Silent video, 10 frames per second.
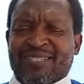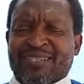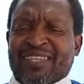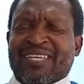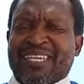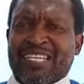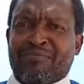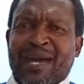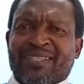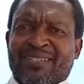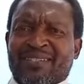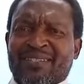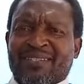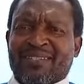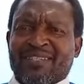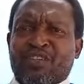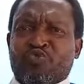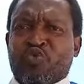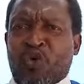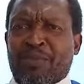that the Edomites, the
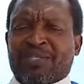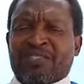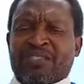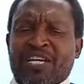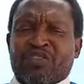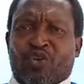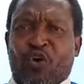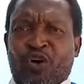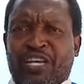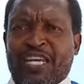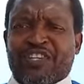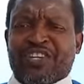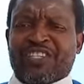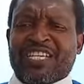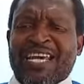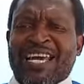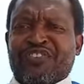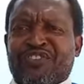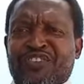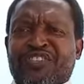Romans, the Caucasians in
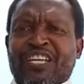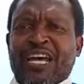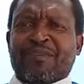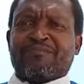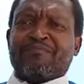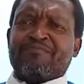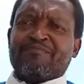Jesus' time